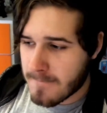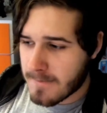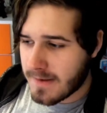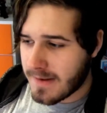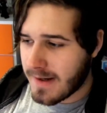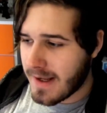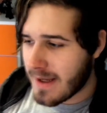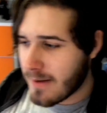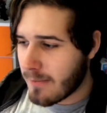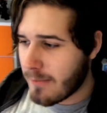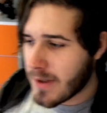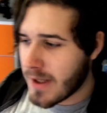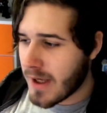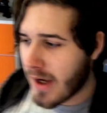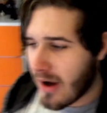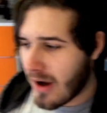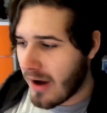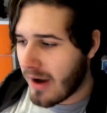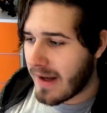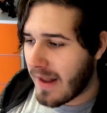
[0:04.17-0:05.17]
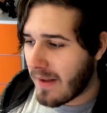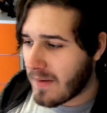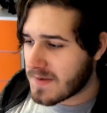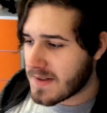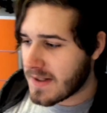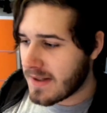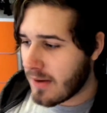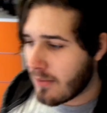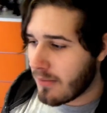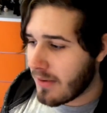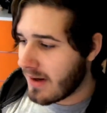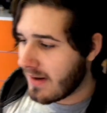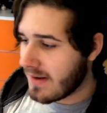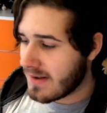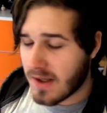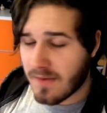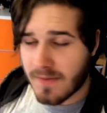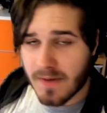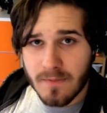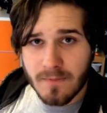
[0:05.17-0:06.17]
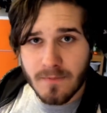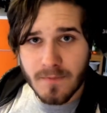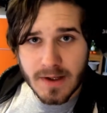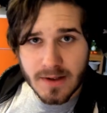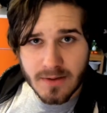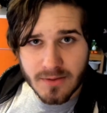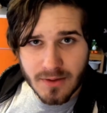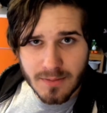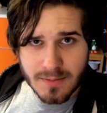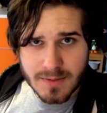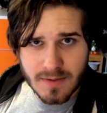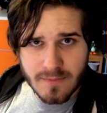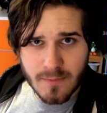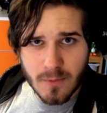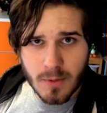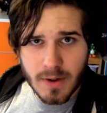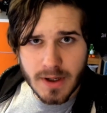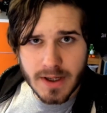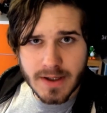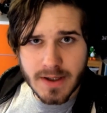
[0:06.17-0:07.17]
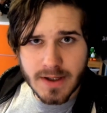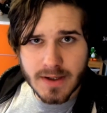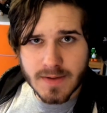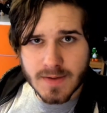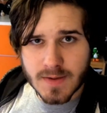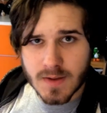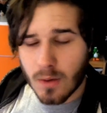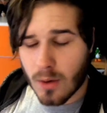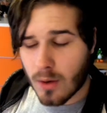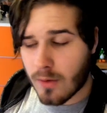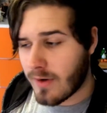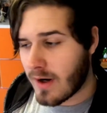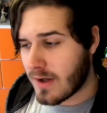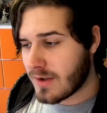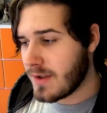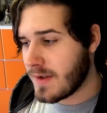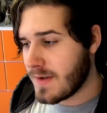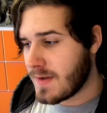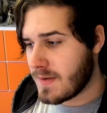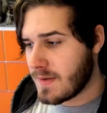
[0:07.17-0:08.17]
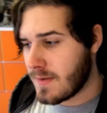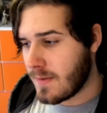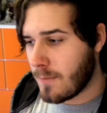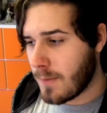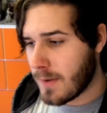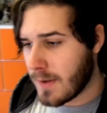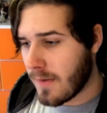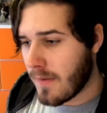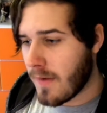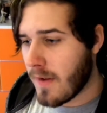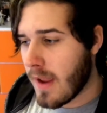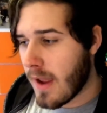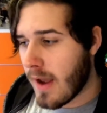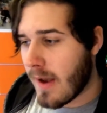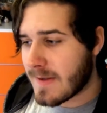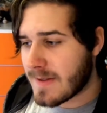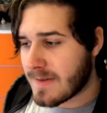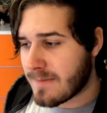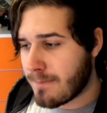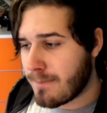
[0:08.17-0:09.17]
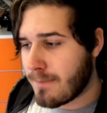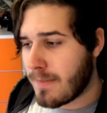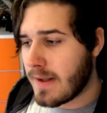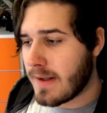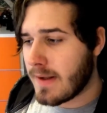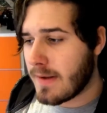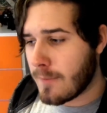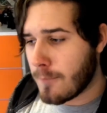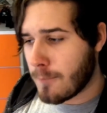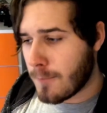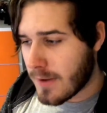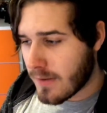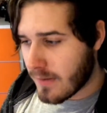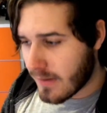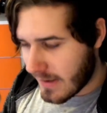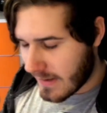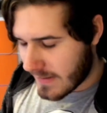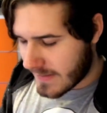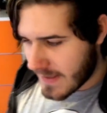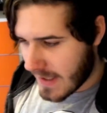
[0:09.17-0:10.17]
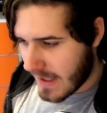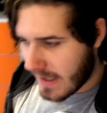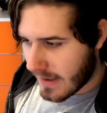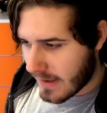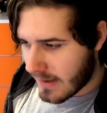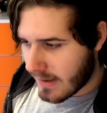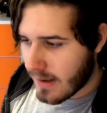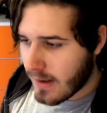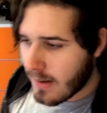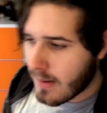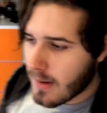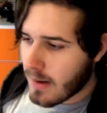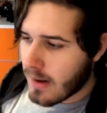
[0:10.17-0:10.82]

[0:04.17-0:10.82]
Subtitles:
Today we are announcing the winners of the Fatal Grips giveaway. So congratulations to the winner. I'll spin the wheel in a second.